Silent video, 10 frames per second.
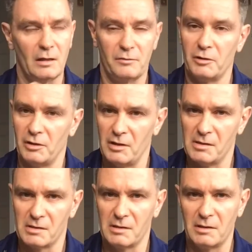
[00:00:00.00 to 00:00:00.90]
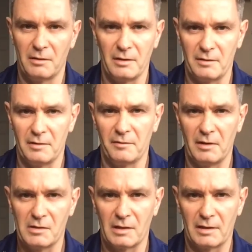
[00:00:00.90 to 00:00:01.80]
of hernias and different
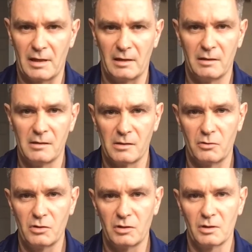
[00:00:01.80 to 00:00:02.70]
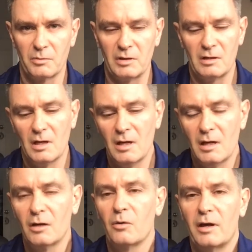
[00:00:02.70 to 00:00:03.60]
things like that. So it's just going to be
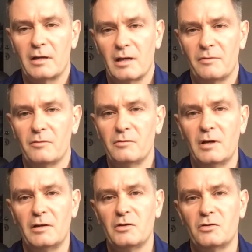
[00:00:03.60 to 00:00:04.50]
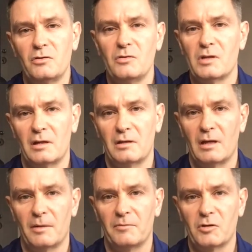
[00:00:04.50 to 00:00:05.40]
quite careful and just use that
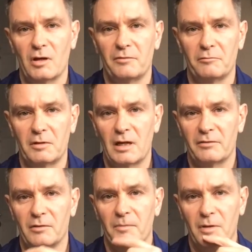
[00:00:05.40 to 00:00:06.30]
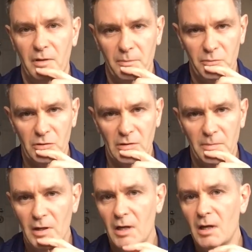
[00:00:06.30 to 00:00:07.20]
time for recover. So
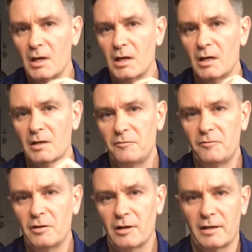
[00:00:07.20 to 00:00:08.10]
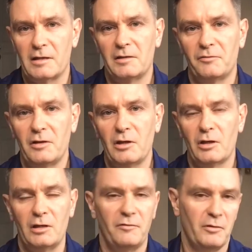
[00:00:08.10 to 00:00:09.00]
if you like this video,
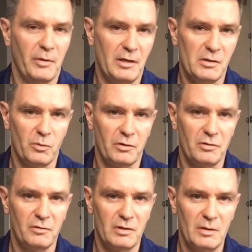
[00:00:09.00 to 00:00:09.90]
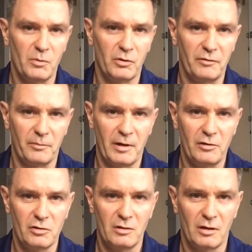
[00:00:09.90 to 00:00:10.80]
if you basically want to see more
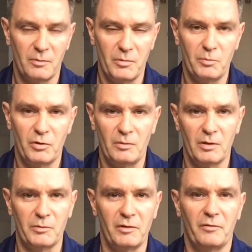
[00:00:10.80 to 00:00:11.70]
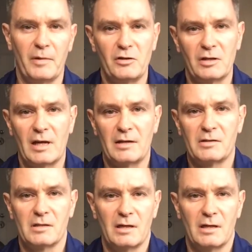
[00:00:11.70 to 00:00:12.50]
information, I'll be putting a lot more information out.